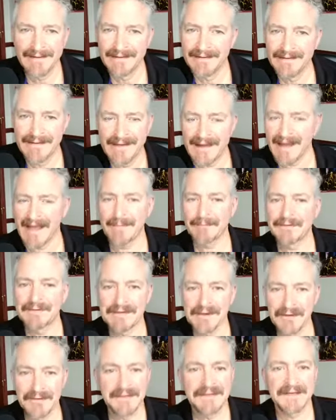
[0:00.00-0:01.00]
happens
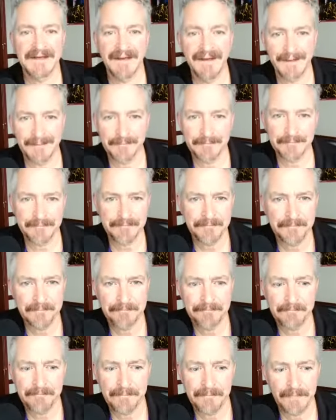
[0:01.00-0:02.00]
all the time.
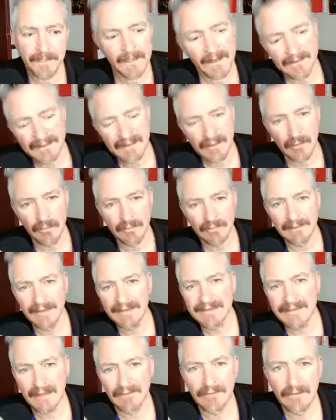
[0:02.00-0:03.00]
So
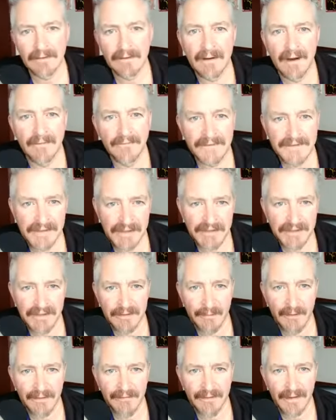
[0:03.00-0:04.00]
let's have a little conversation
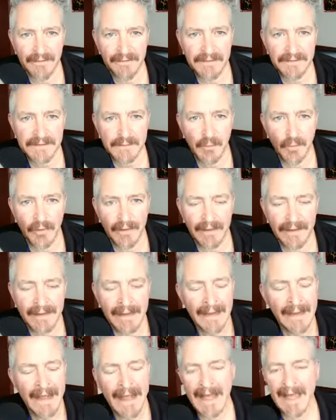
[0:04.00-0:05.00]
about that this morning.
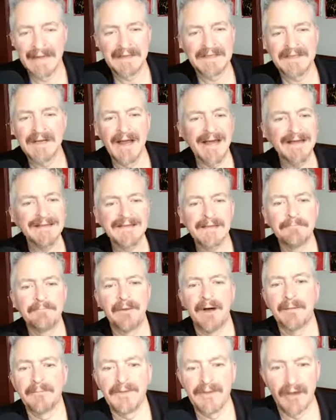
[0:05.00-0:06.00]
And it's not to
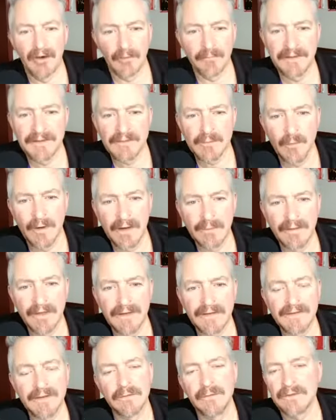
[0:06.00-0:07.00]
bum you out, because what I'm going
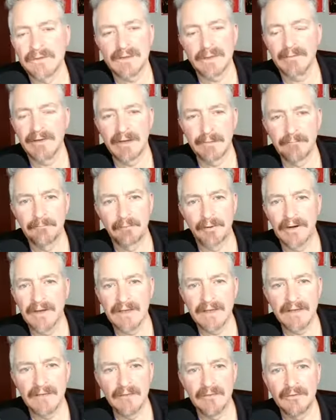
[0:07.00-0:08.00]
to do is I'm going to
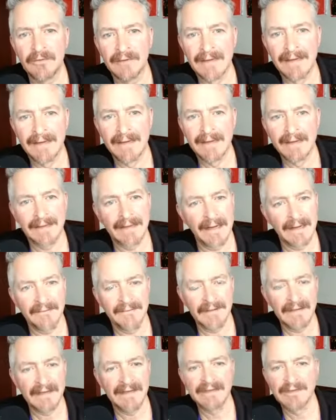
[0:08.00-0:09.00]
bring you kind
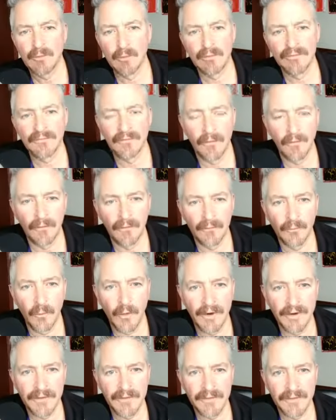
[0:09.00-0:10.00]
of into a fold
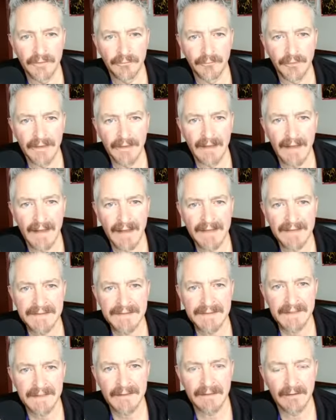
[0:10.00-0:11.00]
where you can realize
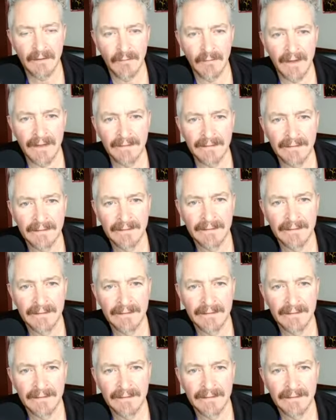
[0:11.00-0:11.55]
that, you know what,